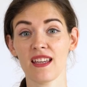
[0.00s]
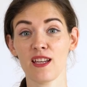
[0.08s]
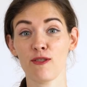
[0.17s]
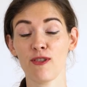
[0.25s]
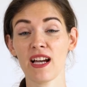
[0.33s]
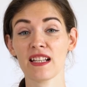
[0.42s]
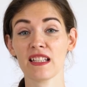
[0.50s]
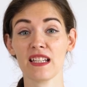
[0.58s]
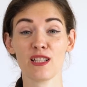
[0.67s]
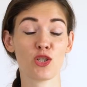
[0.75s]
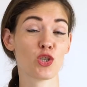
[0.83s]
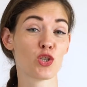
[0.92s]
In fact,
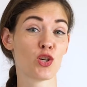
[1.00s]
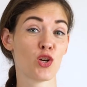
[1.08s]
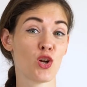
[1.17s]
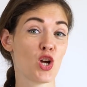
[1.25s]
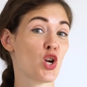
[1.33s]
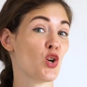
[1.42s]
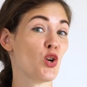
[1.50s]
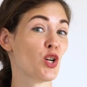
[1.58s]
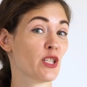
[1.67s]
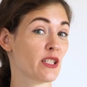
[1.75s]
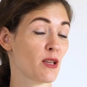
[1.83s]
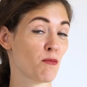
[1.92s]
it just
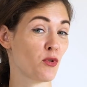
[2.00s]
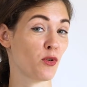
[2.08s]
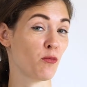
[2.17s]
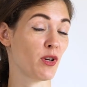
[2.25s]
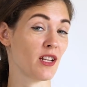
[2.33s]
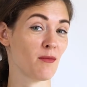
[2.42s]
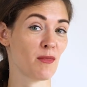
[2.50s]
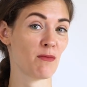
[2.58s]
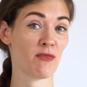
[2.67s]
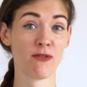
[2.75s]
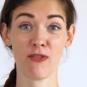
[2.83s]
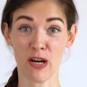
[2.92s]
looks simple, but it
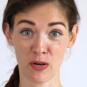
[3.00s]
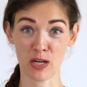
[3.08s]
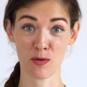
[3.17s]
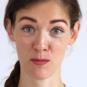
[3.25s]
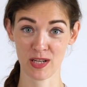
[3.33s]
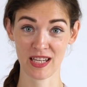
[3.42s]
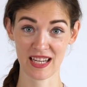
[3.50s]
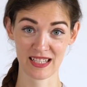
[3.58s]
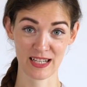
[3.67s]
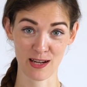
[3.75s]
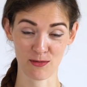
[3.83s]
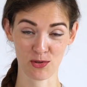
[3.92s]
might be very
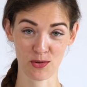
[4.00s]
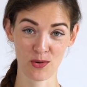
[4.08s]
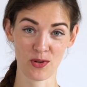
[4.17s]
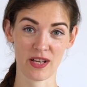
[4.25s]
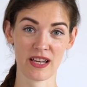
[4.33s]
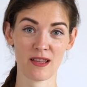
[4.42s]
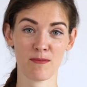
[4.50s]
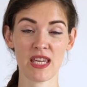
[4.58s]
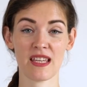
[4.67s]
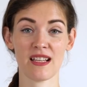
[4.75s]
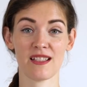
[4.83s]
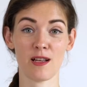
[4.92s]
complicated after all, and
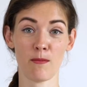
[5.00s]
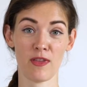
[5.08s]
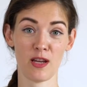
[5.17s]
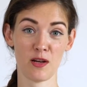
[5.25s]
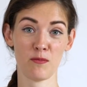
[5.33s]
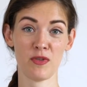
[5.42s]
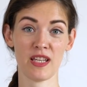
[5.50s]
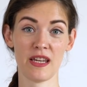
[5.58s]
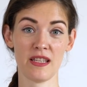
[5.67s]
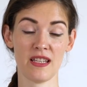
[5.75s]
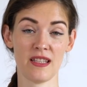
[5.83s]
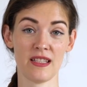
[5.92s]
making something
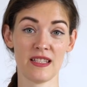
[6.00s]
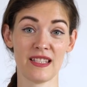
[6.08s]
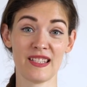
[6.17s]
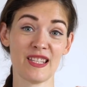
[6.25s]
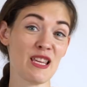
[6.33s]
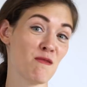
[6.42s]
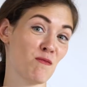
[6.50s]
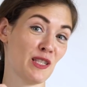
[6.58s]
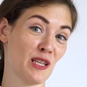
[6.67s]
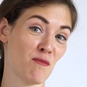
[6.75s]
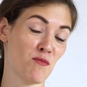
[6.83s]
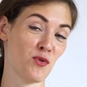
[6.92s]
complicated seem
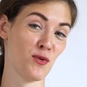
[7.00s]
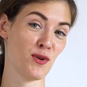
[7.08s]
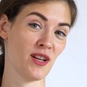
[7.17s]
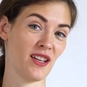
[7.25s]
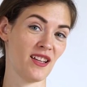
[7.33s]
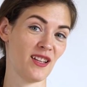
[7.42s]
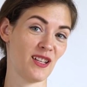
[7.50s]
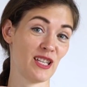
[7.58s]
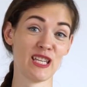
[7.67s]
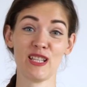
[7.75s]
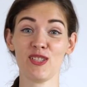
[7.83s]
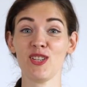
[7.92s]
simple
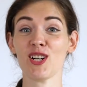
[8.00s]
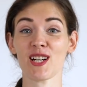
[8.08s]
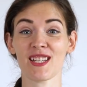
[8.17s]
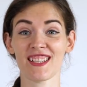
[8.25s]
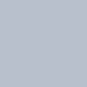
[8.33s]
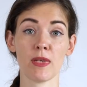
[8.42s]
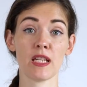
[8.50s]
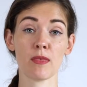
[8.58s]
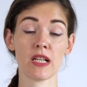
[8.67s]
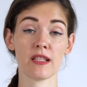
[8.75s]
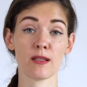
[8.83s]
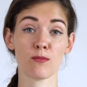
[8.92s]
is an art.
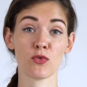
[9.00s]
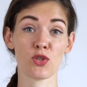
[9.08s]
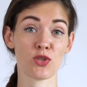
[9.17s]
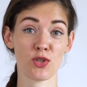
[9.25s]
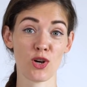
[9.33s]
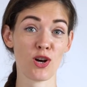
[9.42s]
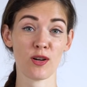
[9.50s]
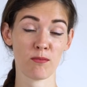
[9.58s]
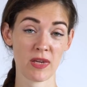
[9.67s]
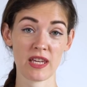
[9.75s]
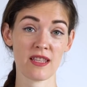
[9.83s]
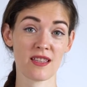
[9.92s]
Minimalism does not
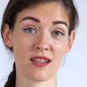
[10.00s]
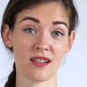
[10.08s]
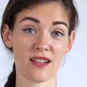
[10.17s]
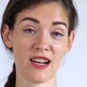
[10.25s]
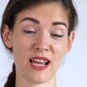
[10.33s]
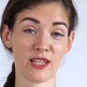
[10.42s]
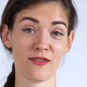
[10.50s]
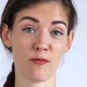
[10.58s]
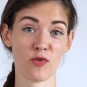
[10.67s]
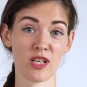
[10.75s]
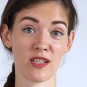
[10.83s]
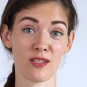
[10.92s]
mean less
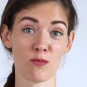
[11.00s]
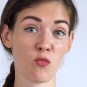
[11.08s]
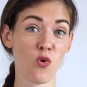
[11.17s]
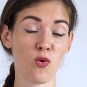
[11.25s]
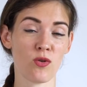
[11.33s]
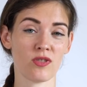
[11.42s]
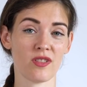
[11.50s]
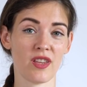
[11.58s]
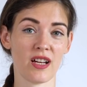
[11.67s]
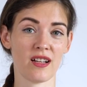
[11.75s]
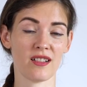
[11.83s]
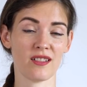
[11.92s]
fabric is more or
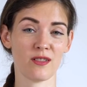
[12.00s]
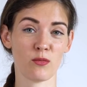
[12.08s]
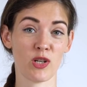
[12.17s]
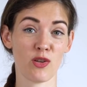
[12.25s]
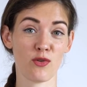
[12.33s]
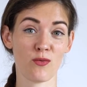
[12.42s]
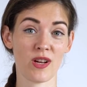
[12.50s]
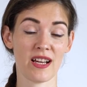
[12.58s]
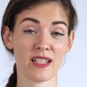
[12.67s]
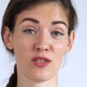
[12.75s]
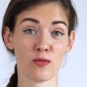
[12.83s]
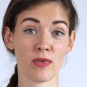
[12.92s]
that what you wear
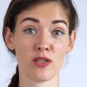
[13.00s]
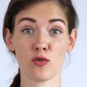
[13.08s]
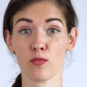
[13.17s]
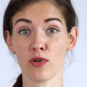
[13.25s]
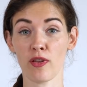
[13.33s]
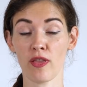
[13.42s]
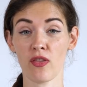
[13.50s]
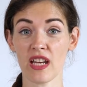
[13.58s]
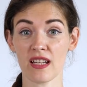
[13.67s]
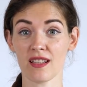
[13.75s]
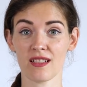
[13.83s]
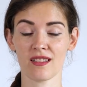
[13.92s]
has to be super
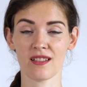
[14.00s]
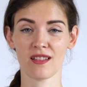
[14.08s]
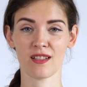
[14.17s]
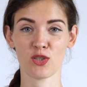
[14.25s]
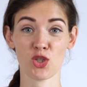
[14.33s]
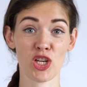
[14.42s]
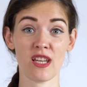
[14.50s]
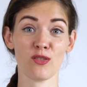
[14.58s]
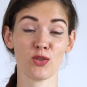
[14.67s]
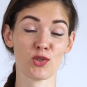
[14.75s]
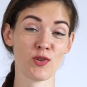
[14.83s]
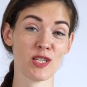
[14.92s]
thin, sheer,
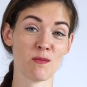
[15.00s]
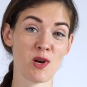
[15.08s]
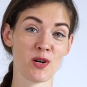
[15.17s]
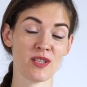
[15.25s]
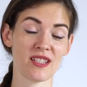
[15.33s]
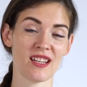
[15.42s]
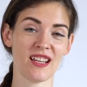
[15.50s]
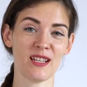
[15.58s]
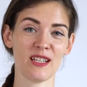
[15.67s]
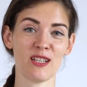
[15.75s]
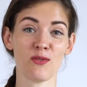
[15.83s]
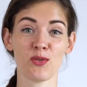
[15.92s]
or transparent.
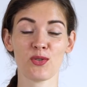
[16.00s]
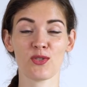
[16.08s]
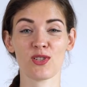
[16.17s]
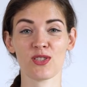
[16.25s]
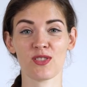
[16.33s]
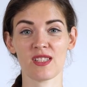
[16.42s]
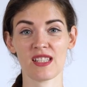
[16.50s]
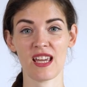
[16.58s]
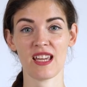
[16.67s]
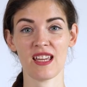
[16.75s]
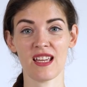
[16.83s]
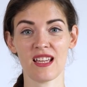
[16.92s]
It also doesn't
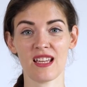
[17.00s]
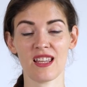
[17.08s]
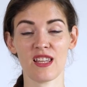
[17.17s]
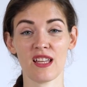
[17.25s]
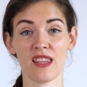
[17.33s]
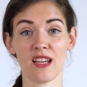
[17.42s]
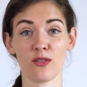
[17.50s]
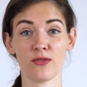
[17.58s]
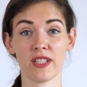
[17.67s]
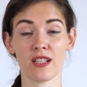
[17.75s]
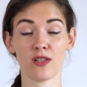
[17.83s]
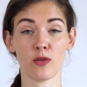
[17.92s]
say that the
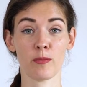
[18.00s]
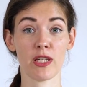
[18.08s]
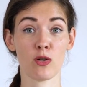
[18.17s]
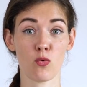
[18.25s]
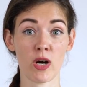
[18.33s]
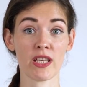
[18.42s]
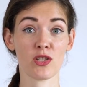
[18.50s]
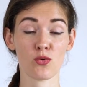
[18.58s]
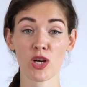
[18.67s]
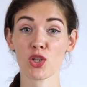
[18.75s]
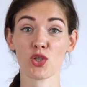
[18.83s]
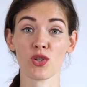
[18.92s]
outfit can be quite
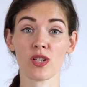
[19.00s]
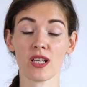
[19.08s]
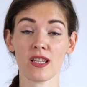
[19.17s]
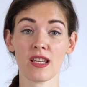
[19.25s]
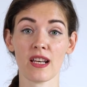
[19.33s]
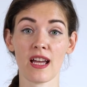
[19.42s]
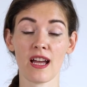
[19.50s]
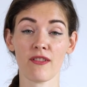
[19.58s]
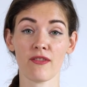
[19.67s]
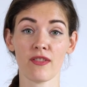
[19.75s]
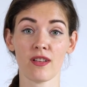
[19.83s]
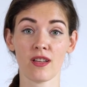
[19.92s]
structured. It can
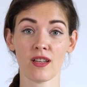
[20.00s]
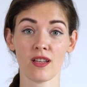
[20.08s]
have